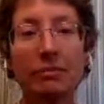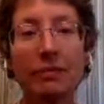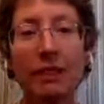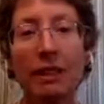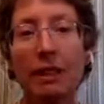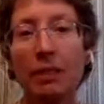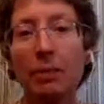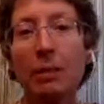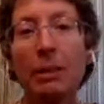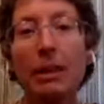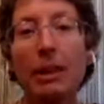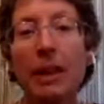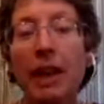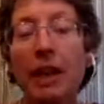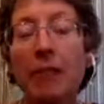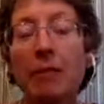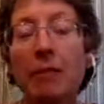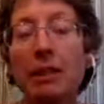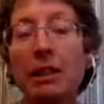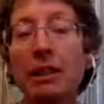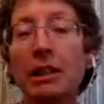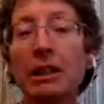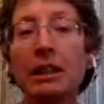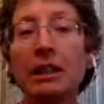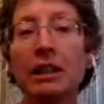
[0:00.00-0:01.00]
it became
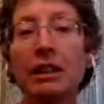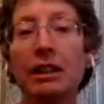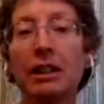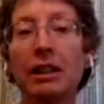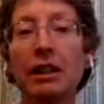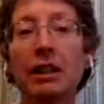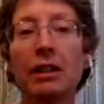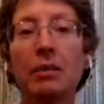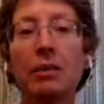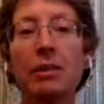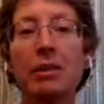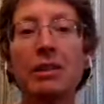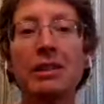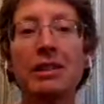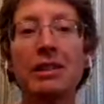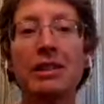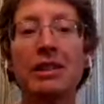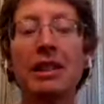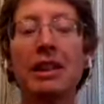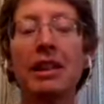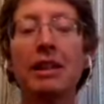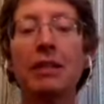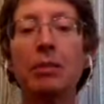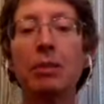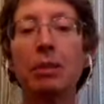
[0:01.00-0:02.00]
clear that it wasn't
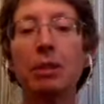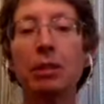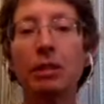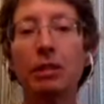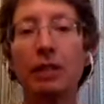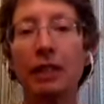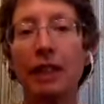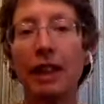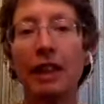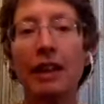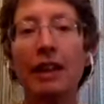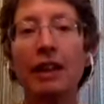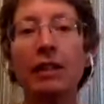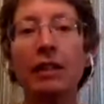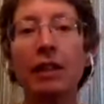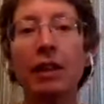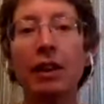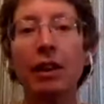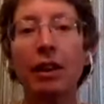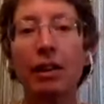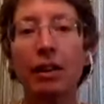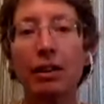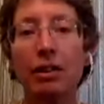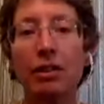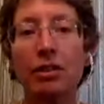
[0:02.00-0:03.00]
tenable any
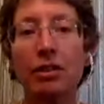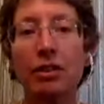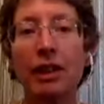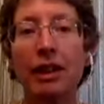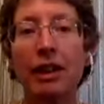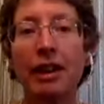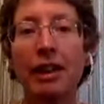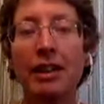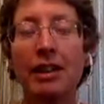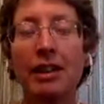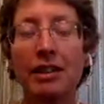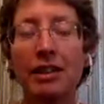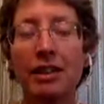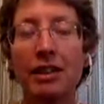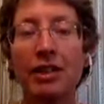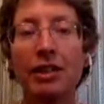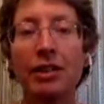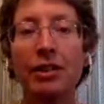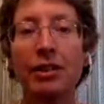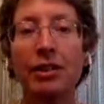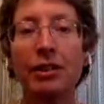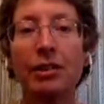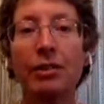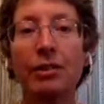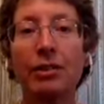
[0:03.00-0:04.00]
longer to try and
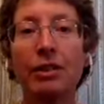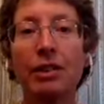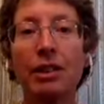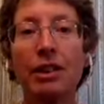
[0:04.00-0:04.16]
continue.